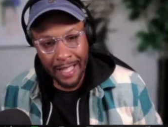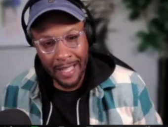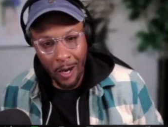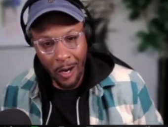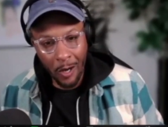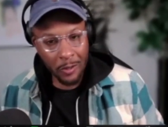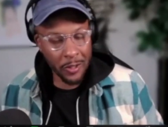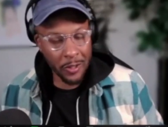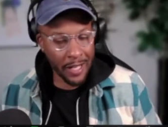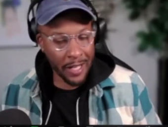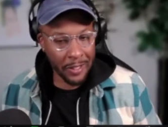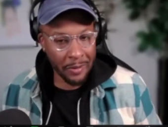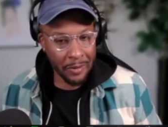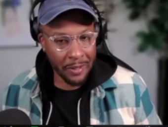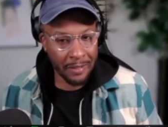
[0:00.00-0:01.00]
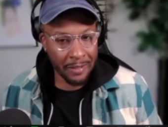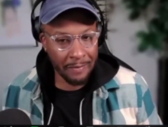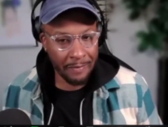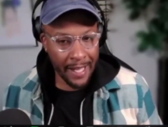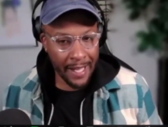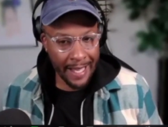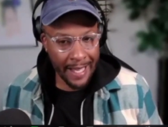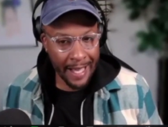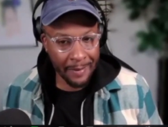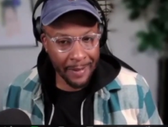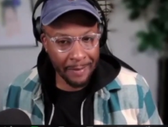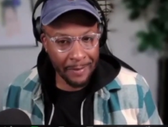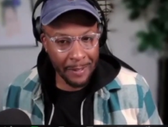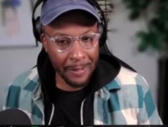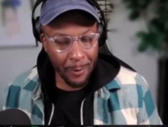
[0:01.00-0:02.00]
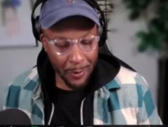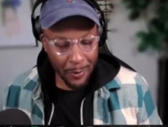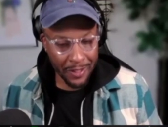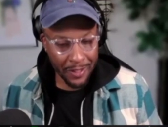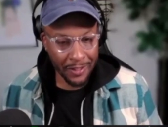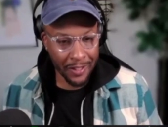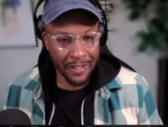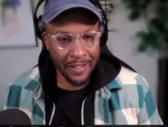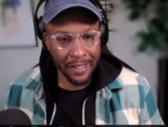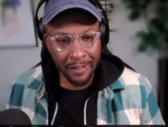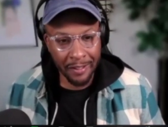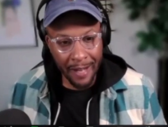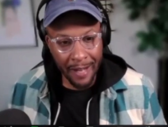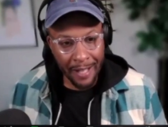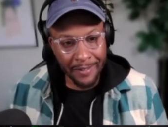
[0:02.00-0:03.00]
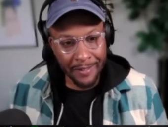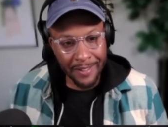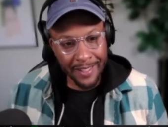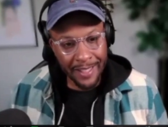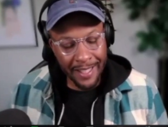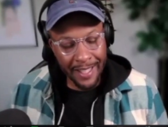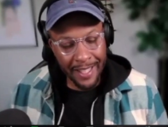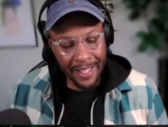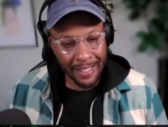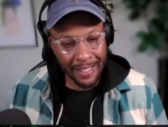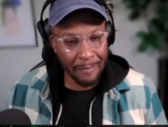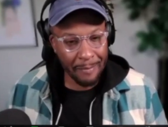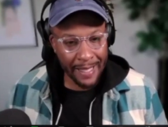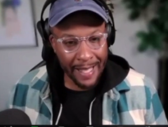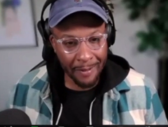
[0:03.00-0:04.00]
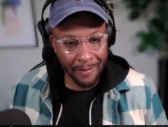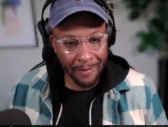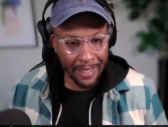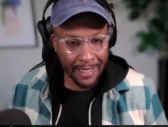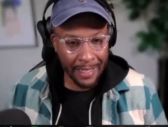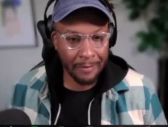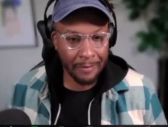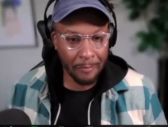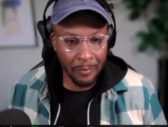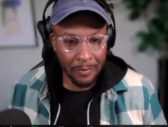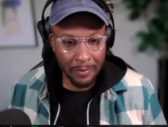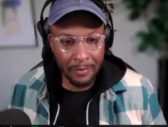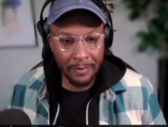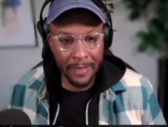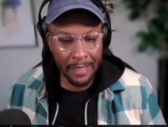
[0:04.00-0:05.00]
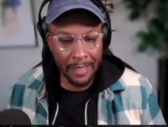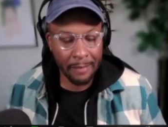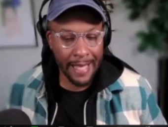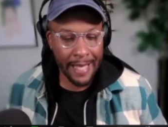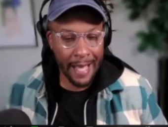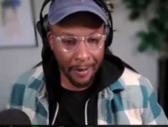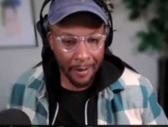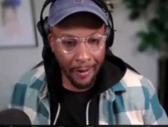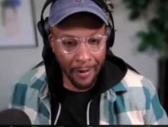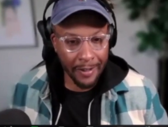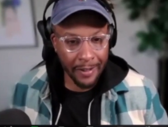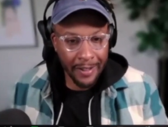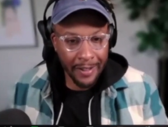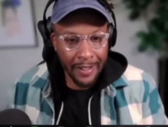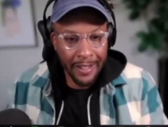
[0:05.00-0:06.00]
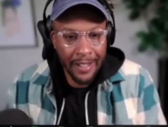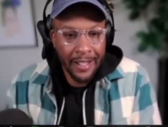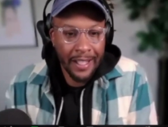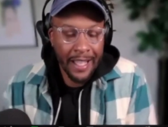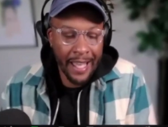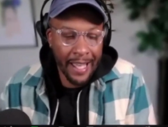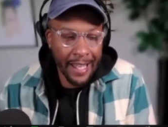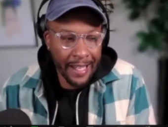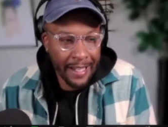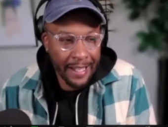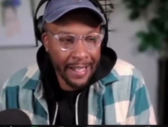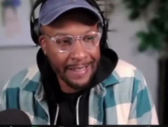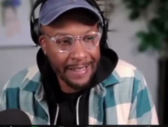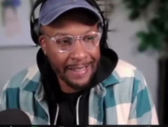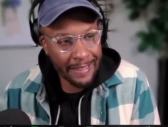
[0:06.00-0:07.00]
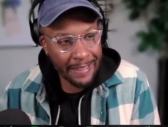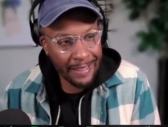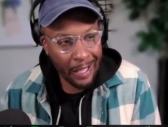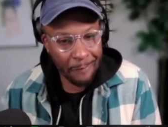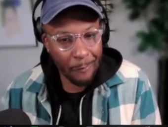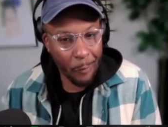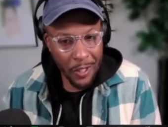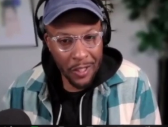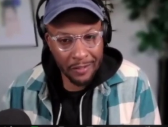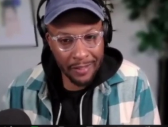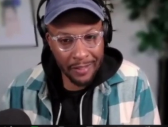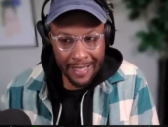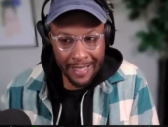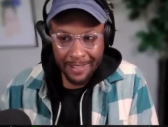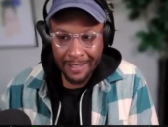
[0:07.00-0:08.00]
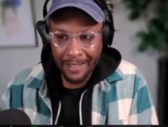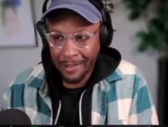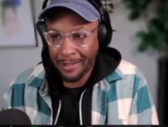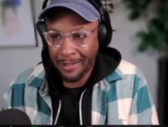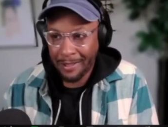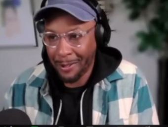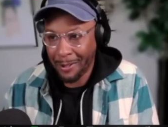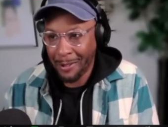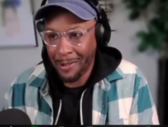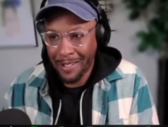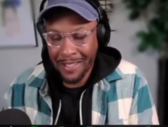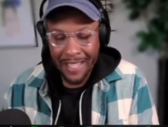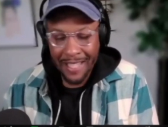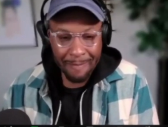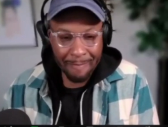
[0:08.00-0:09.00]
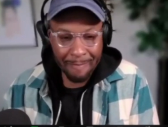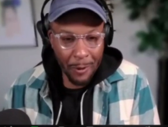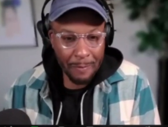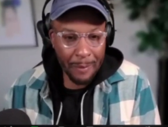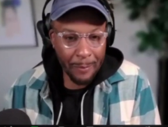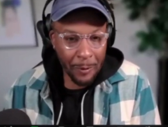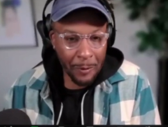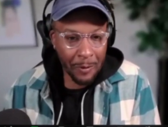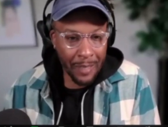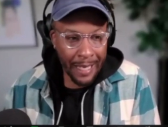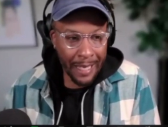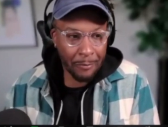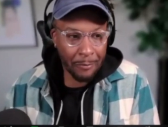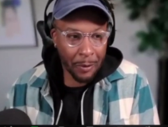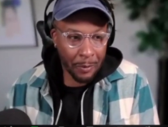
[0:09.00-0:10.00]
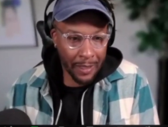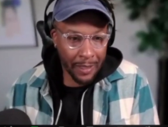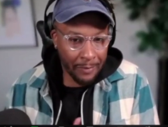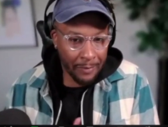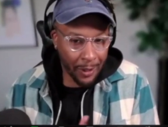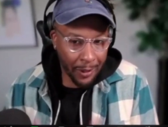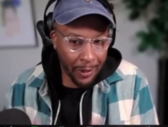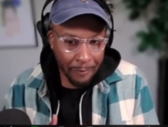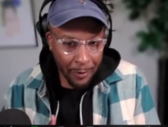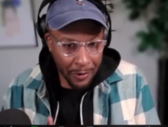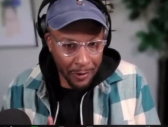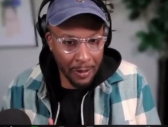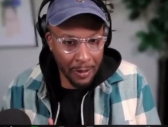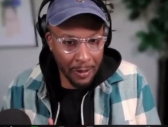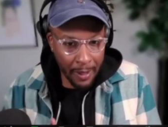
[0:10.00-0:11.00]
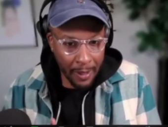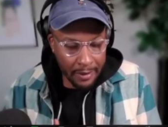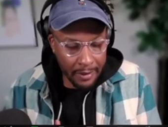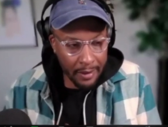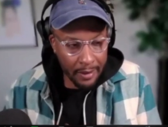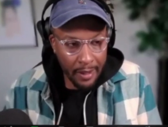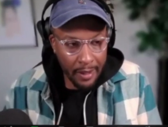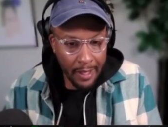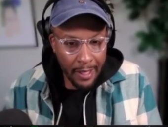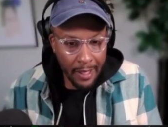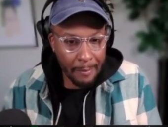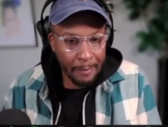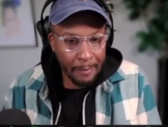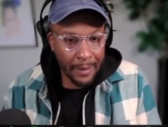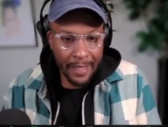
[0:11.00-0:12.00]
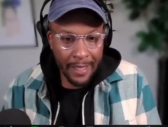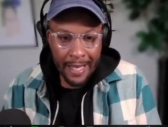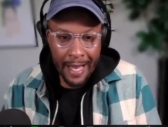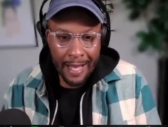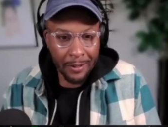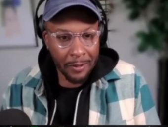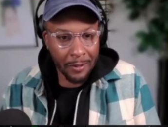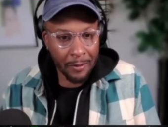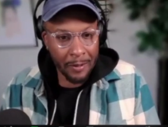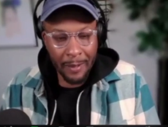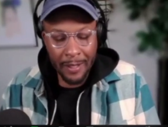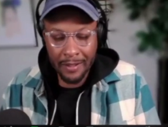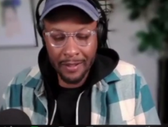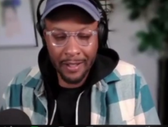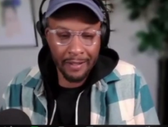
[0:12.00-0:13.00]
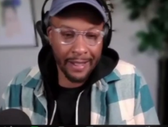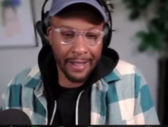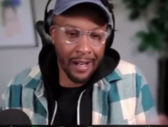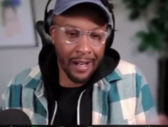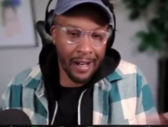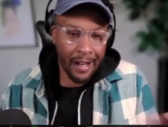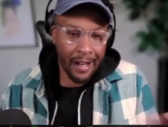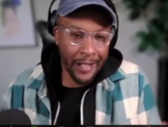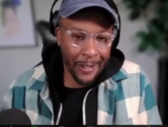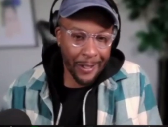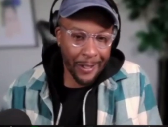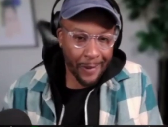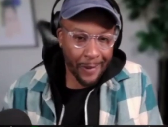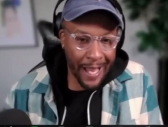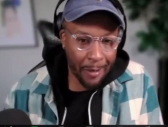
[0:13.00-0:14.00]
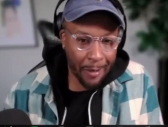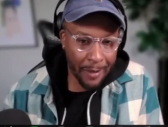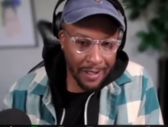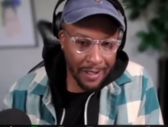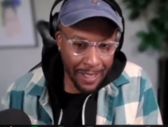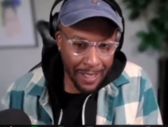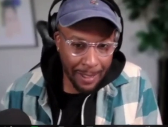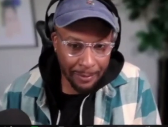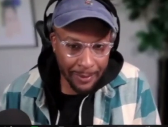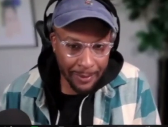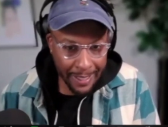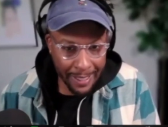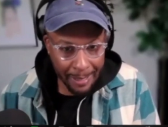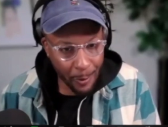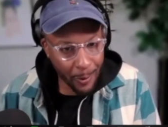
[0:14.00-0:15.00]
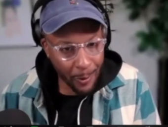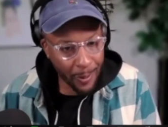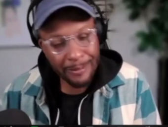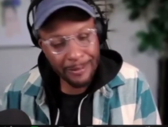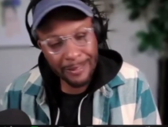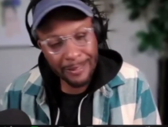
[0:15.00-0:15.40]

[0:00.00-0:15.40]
all they're trying to do is just find out if this person's going to stick around and they can be counted on. And unfortunately, that the truth is like most people like will give a good first 3 months, but then after 3 months, then you're like, oh, I don't want to stay up late anymore.